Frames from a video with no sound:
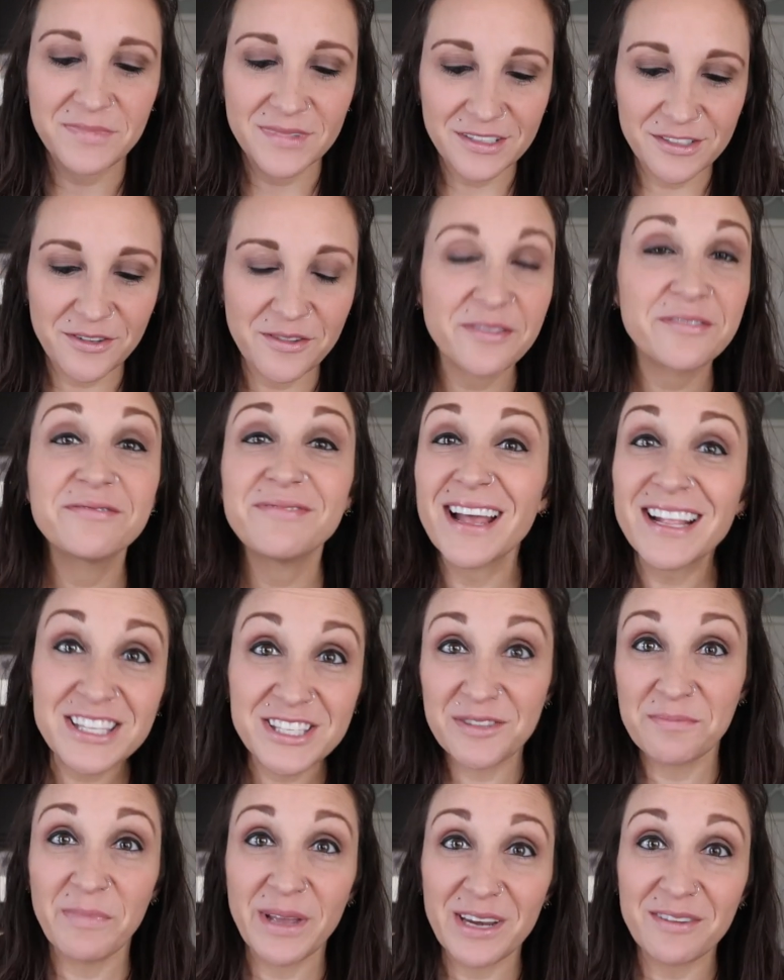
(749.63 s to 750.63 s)
So
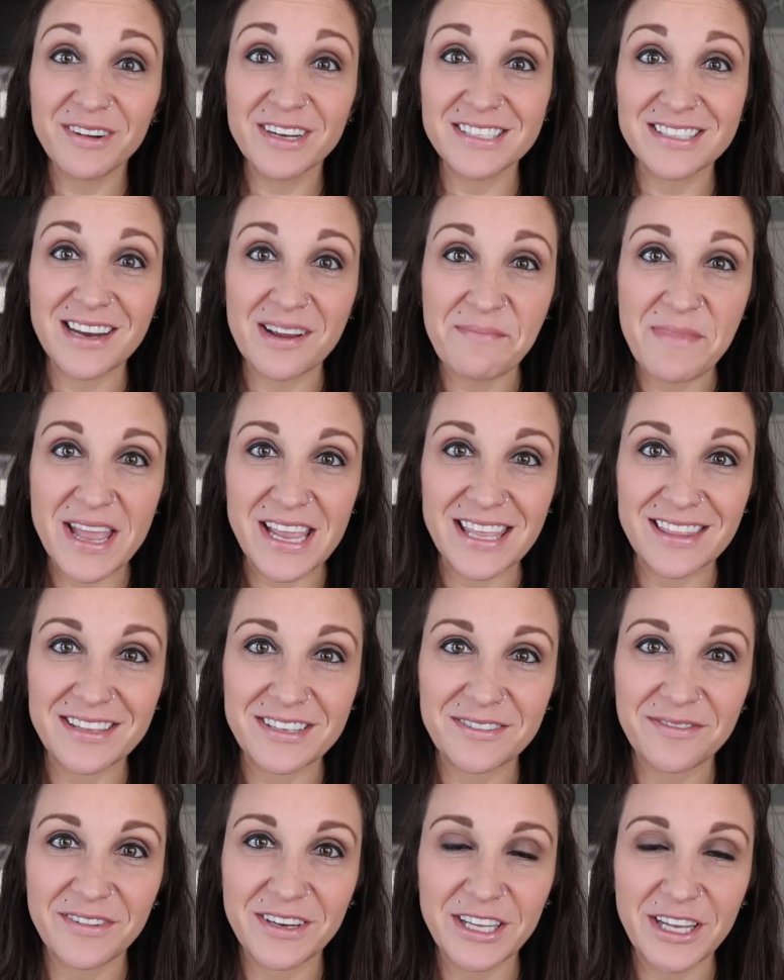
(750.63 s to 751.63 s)
that's the main reason I'm making
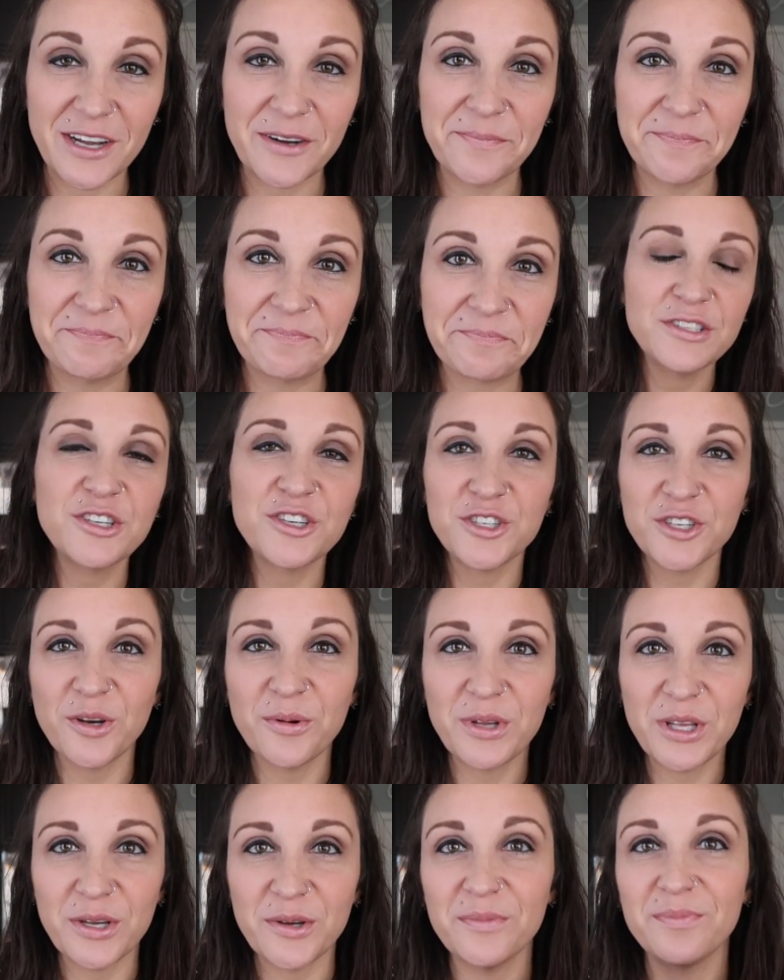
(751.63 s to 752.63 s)
this video, to show
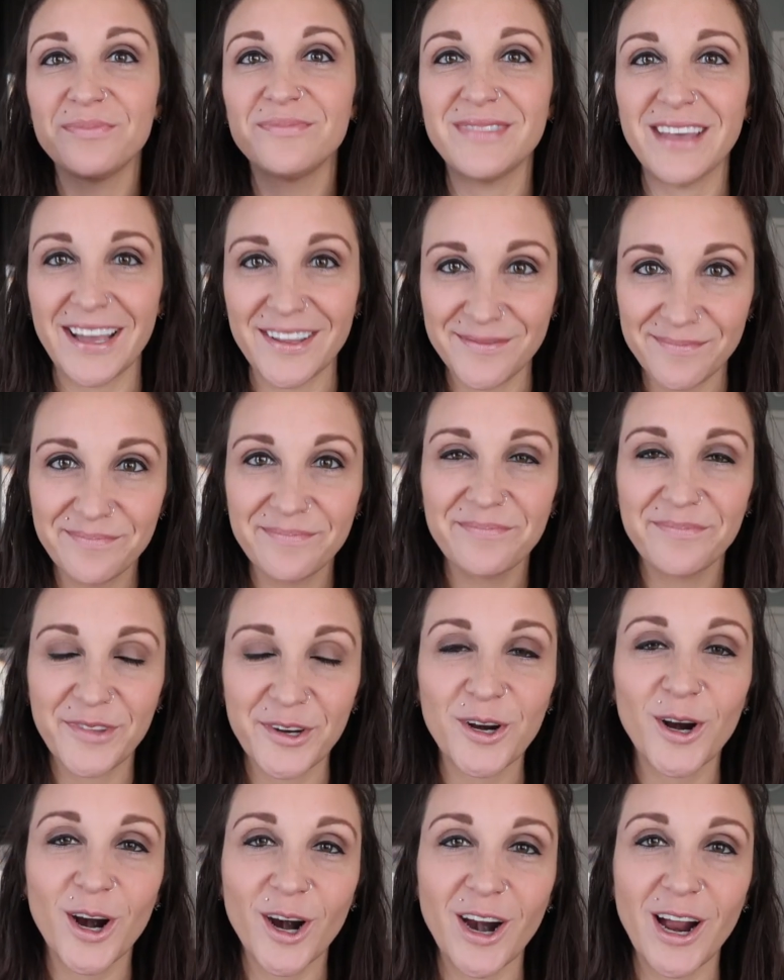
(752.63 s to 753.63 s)
you that
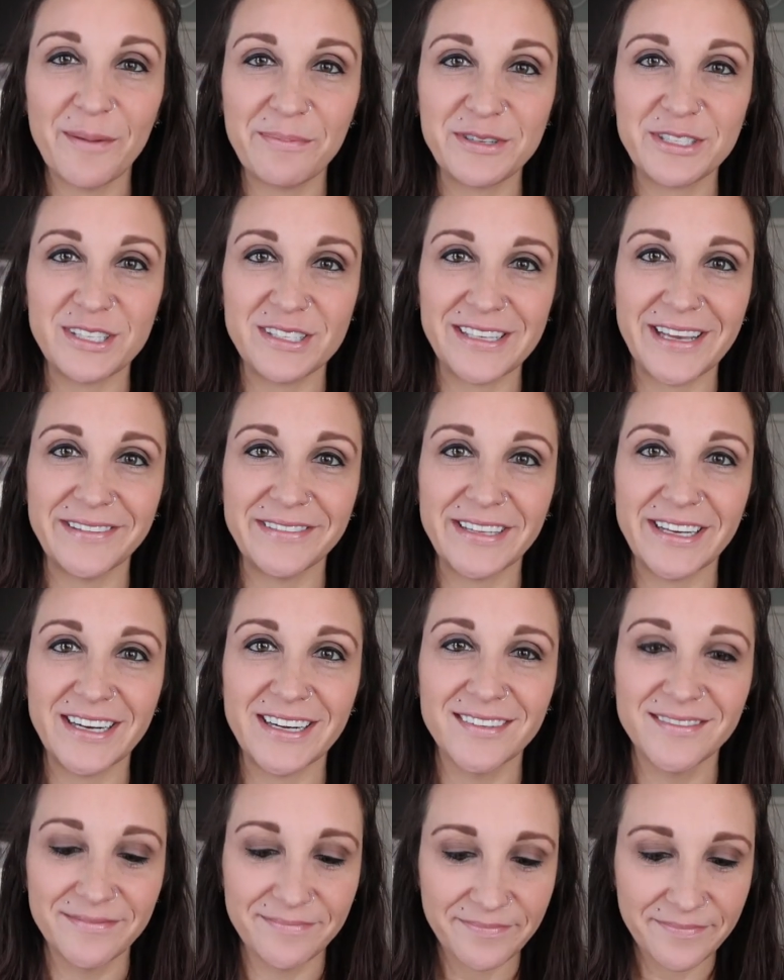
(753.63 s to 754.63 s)
there are options out
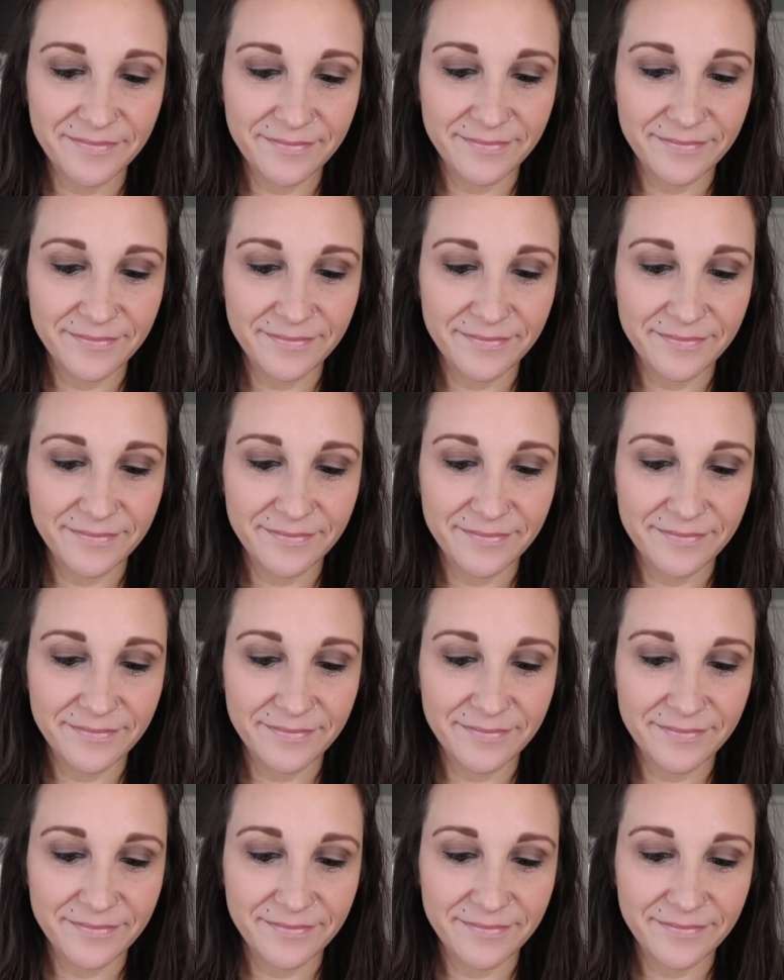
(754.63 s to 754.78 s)
there.